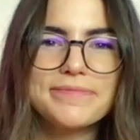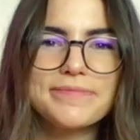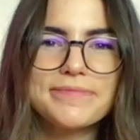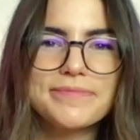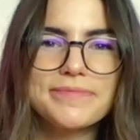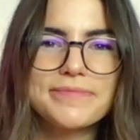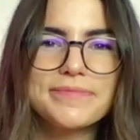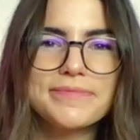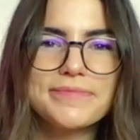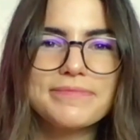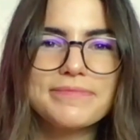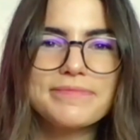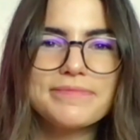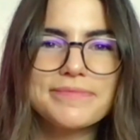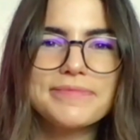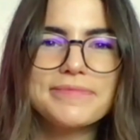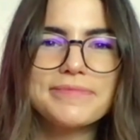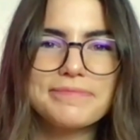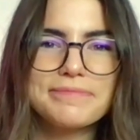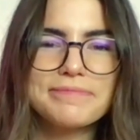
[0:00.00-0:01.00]

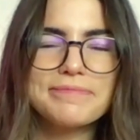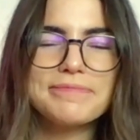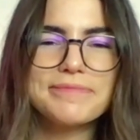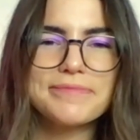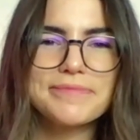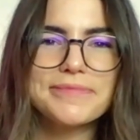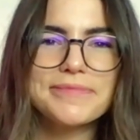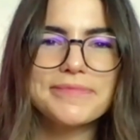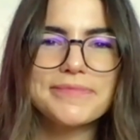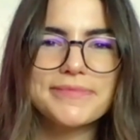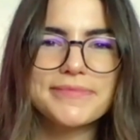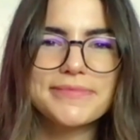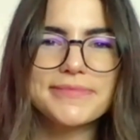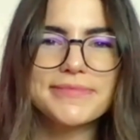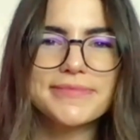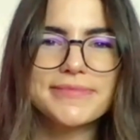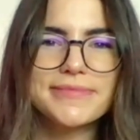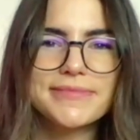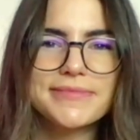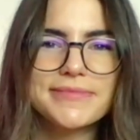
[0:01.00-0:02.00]

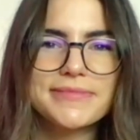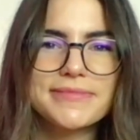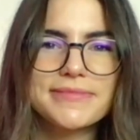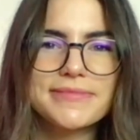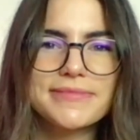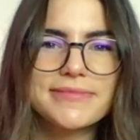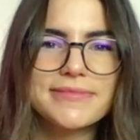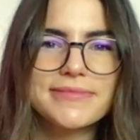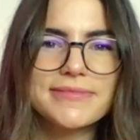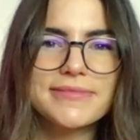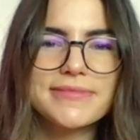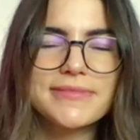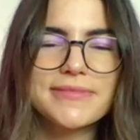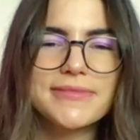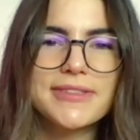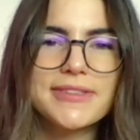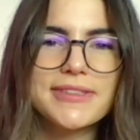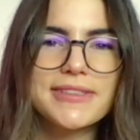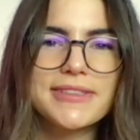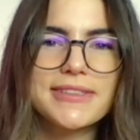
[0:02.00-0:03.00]

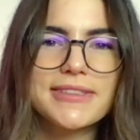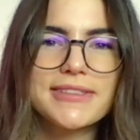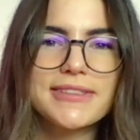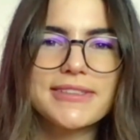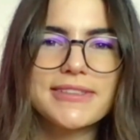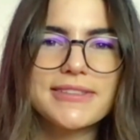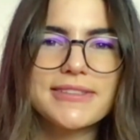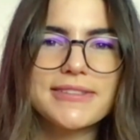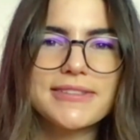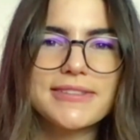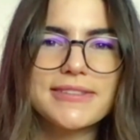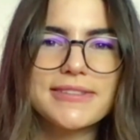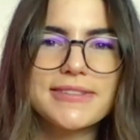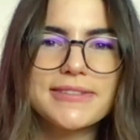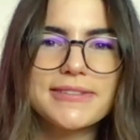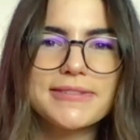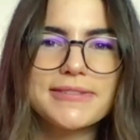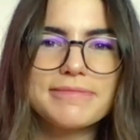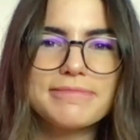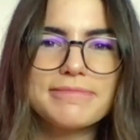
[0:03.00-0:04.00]

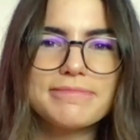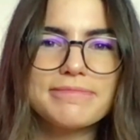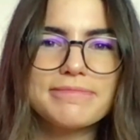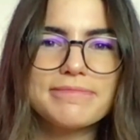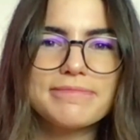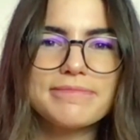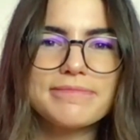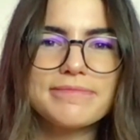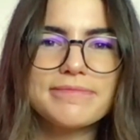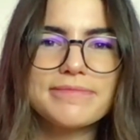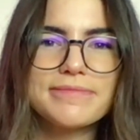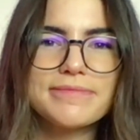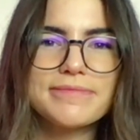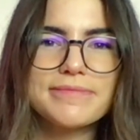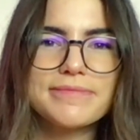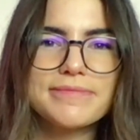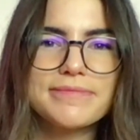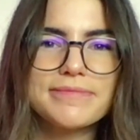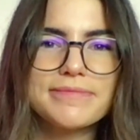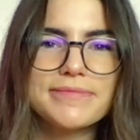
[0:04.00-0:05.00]

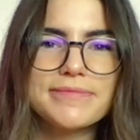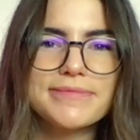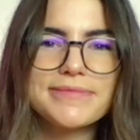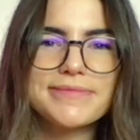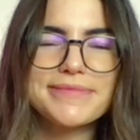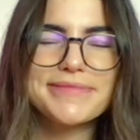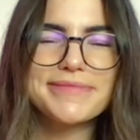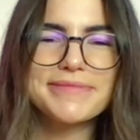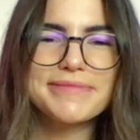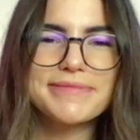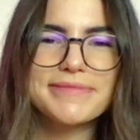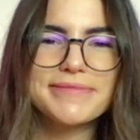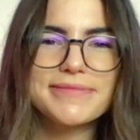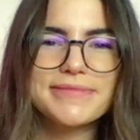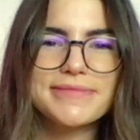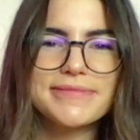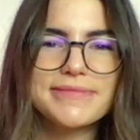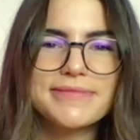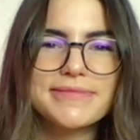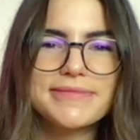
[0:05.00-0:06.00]

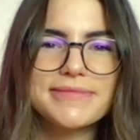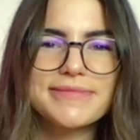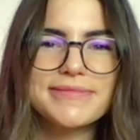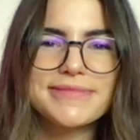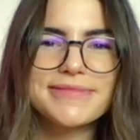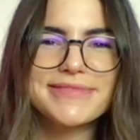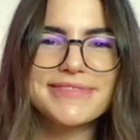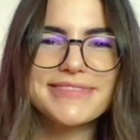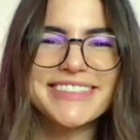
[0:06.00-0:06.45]
(not speaking)